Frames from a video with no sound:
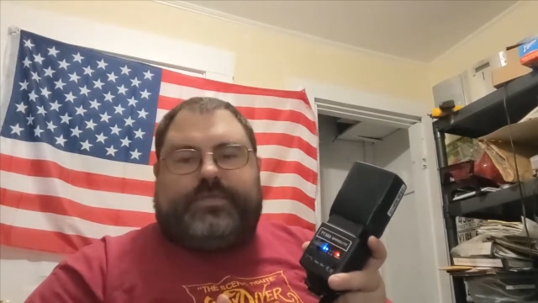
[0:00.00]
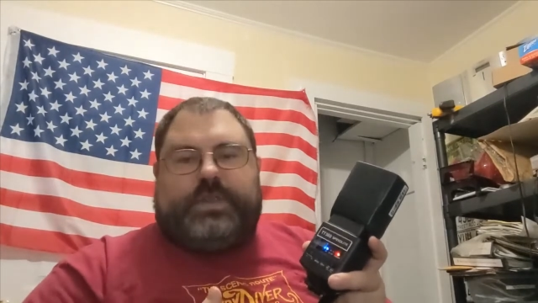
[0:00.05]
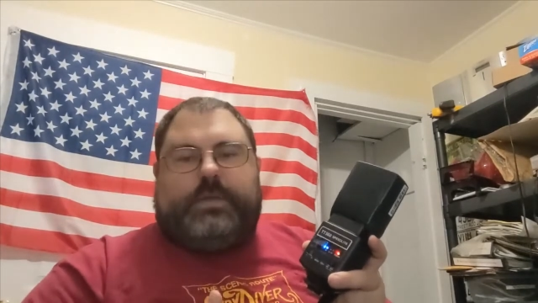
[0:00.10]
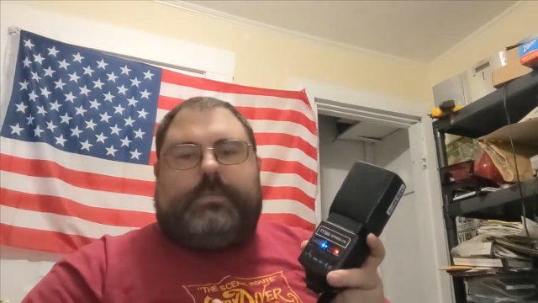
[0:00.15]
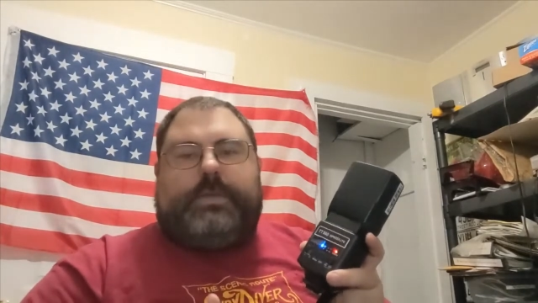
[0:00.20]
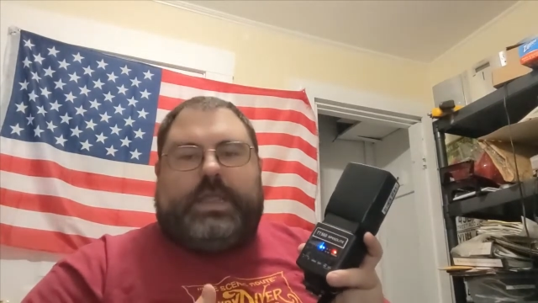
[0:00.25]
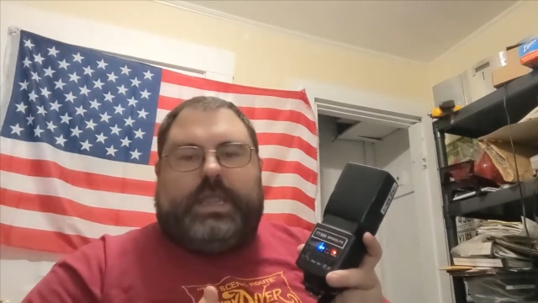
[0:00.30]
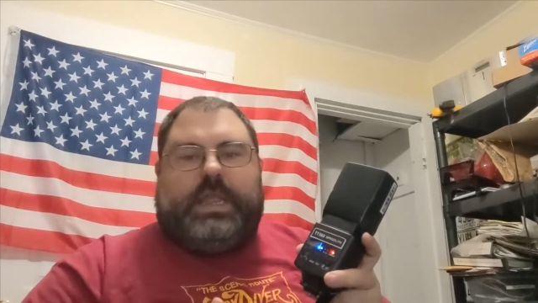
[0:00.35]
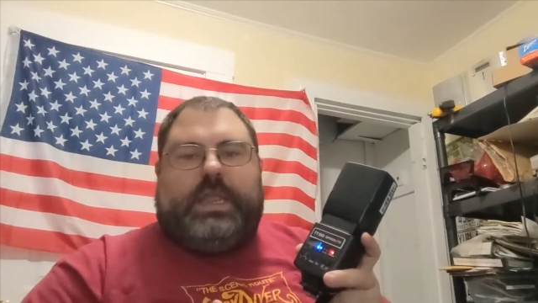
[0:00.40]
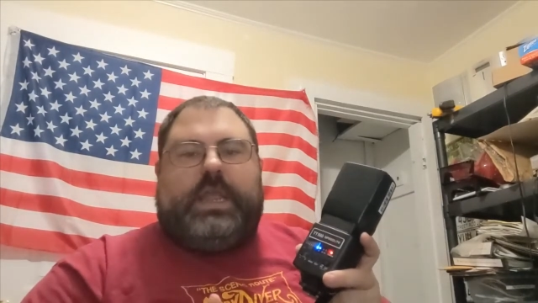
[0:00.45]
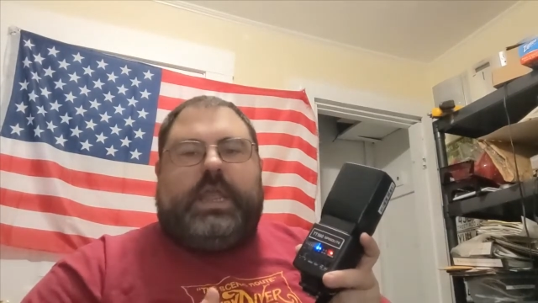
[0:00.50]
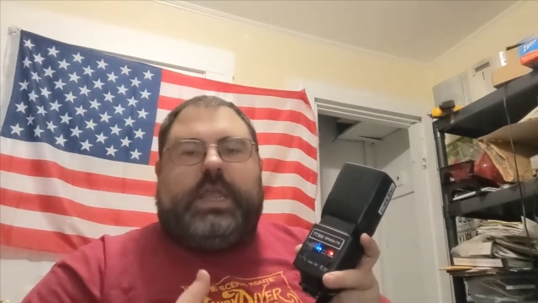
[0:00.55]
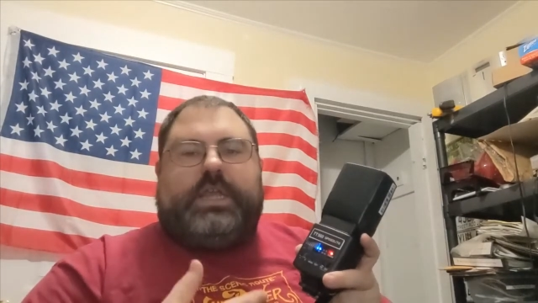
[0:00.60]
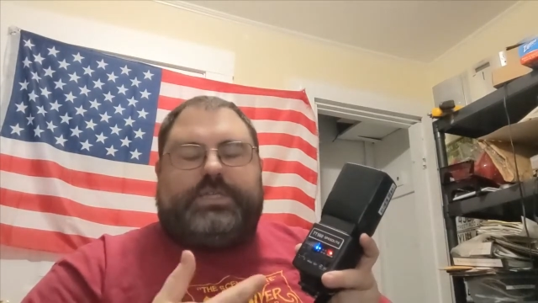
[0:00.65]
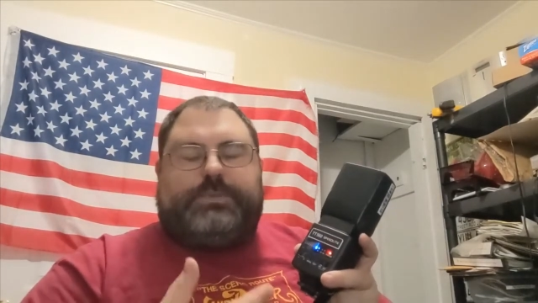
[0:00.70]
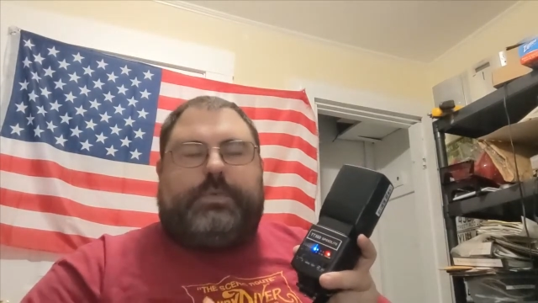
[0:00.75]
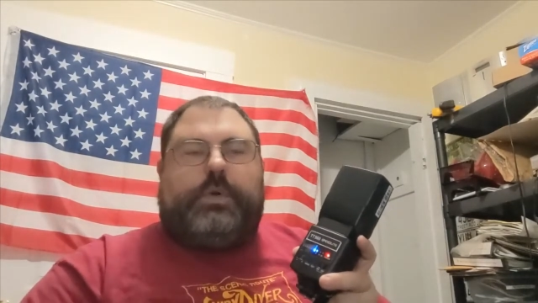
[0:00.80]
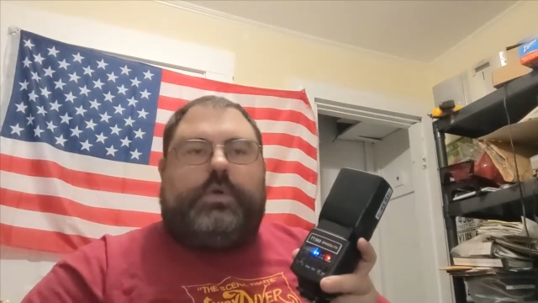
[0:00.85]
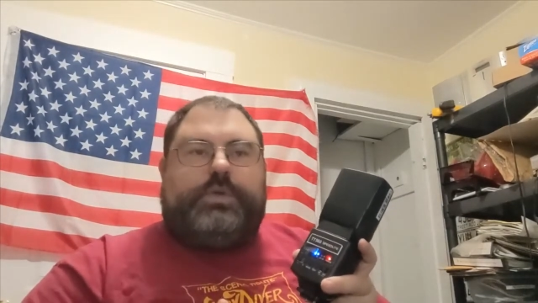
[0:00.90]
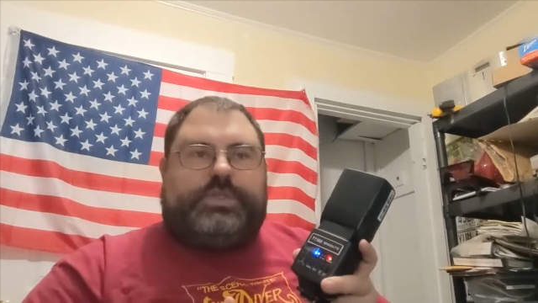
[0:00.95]
to be
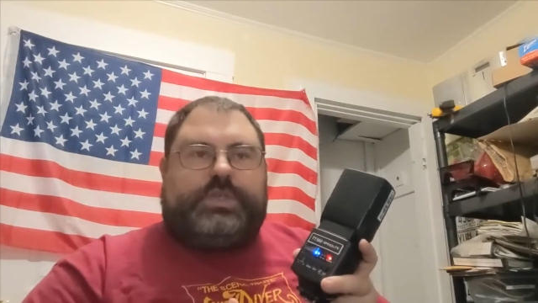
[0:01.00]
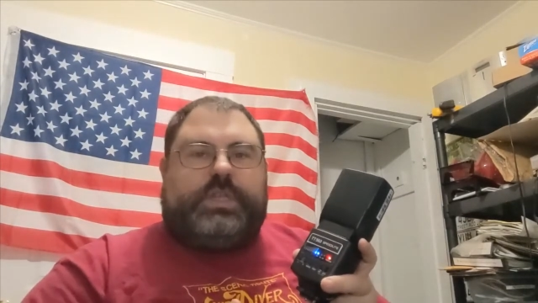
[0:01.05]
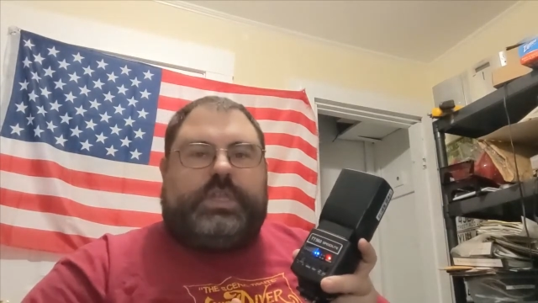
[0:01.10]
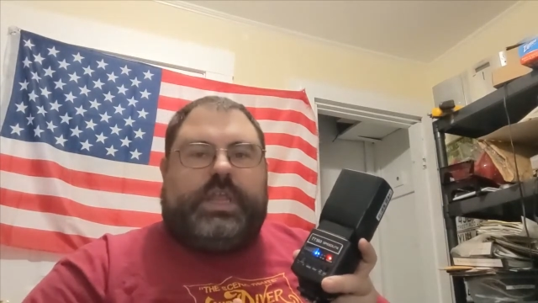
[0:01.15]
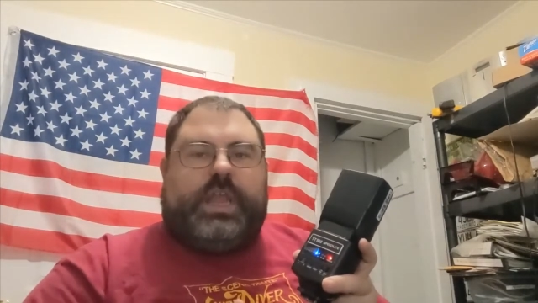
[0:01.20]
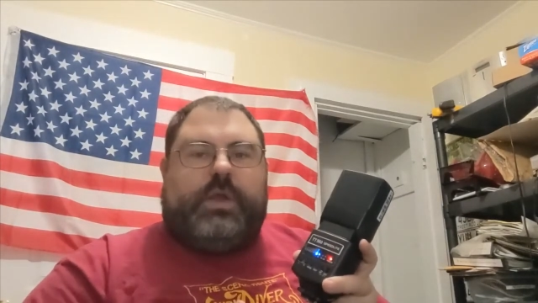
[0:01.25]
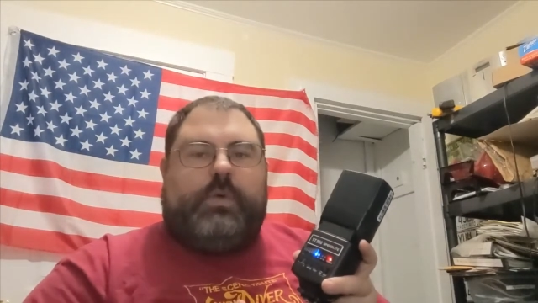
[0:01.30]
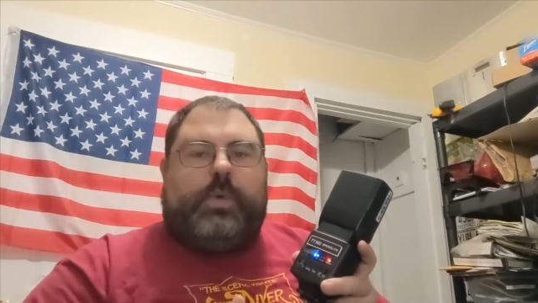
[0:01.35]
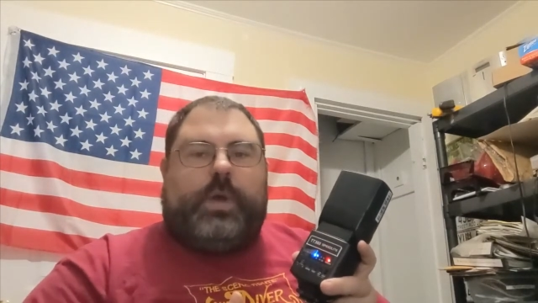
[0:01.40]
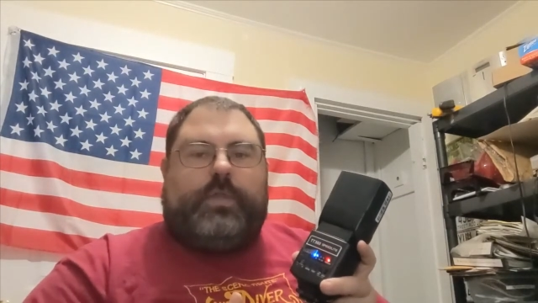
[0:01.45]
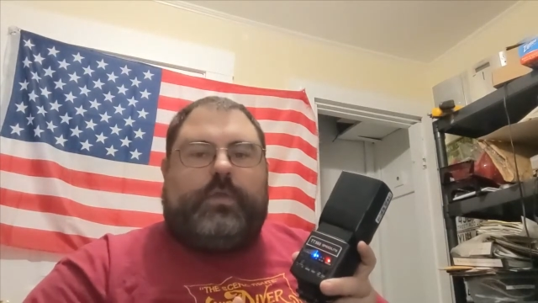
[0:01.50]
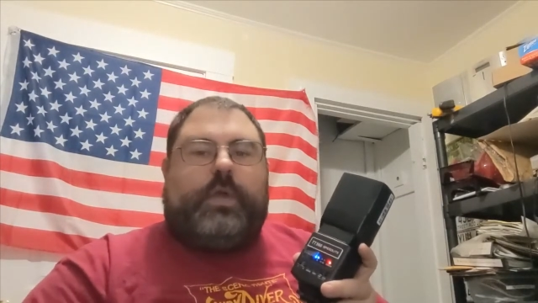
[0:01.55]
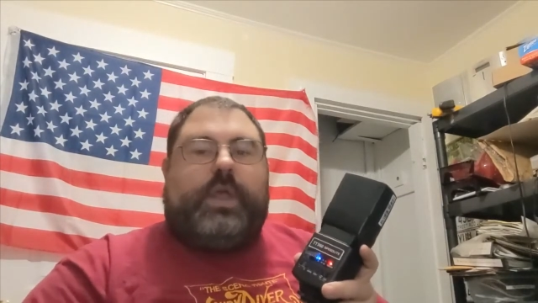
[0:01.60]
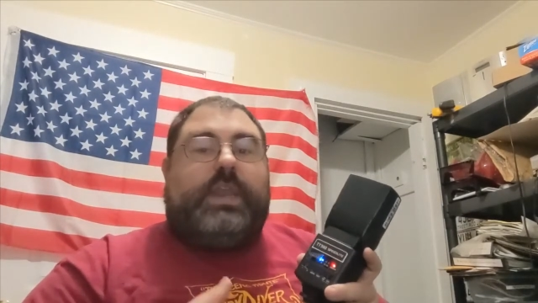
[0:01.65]
exposed to the weather.